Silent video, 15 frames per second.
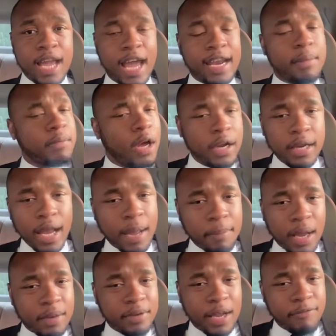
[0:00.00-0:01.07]

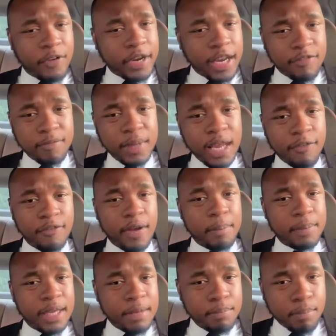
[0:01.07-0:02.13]
And forgive me if
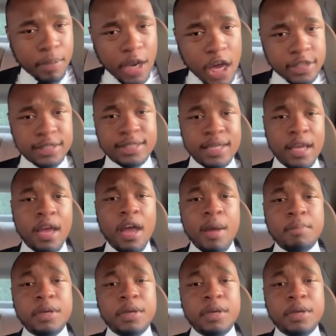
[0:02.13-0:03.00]
I'm being blunt,